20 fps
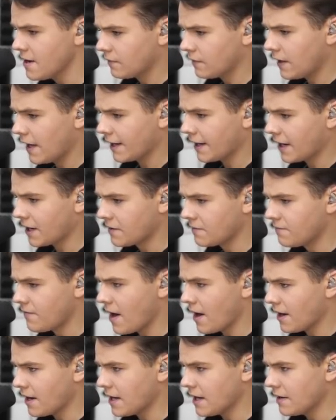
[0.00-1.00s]
flying at a
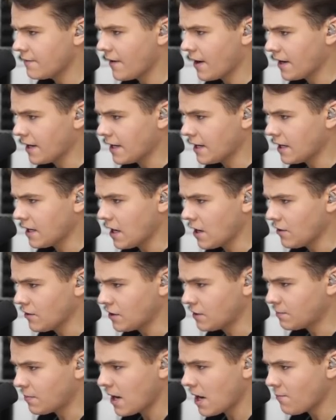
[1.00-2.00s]
very, very low
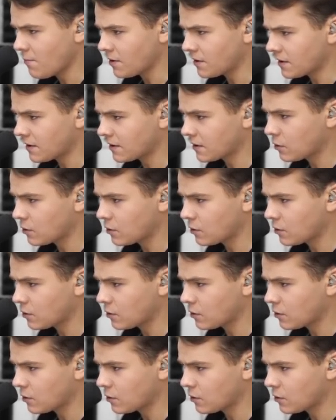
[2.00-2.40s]
speed, which is